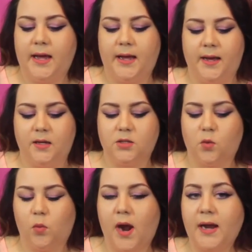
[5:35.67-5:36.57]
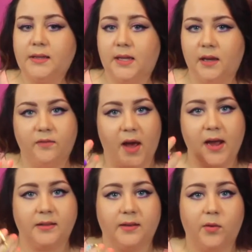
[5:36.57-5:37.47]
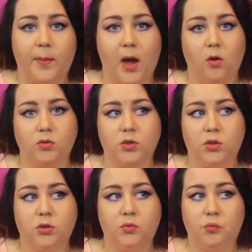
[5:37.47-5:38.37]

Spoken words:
And where I live about